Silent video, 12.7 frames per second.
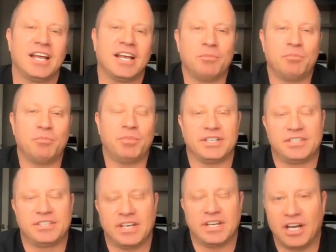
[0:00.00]

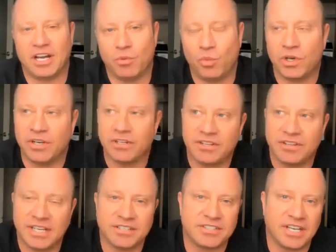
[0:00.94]
but uh, one of the
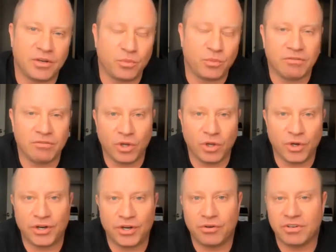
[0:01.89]
things that we have
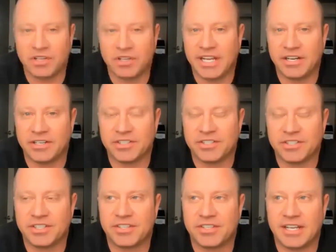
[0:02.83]
learned over the years
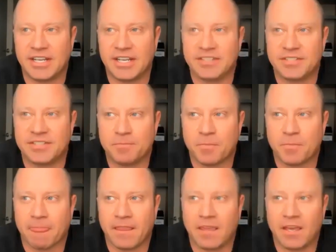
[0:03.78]
is that
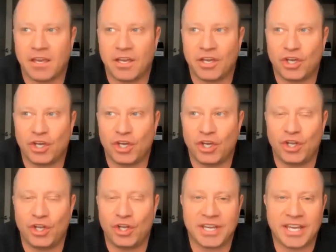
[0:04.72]
you
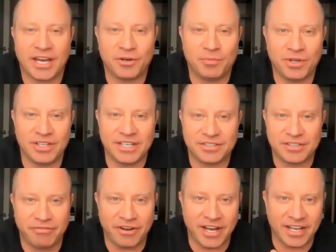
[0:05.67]
know accountability is a
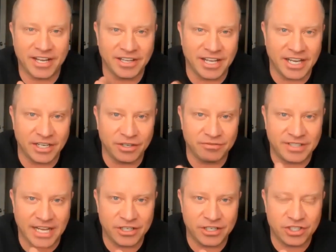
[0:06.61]
fine line of
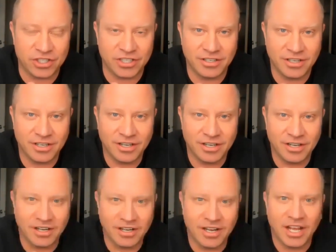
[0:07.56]
tension
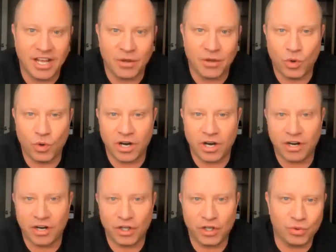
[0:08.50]
where
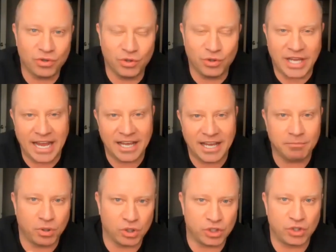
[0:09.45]
you you can't
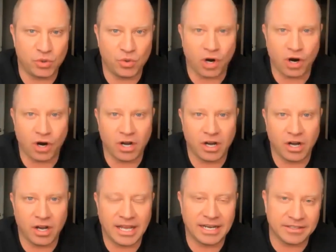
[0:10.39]
push too hard
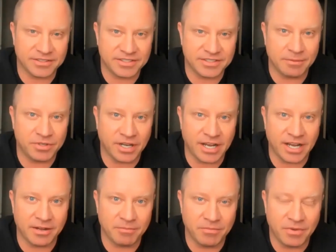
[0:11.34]
and at the same
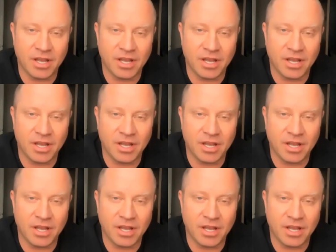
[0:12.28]
time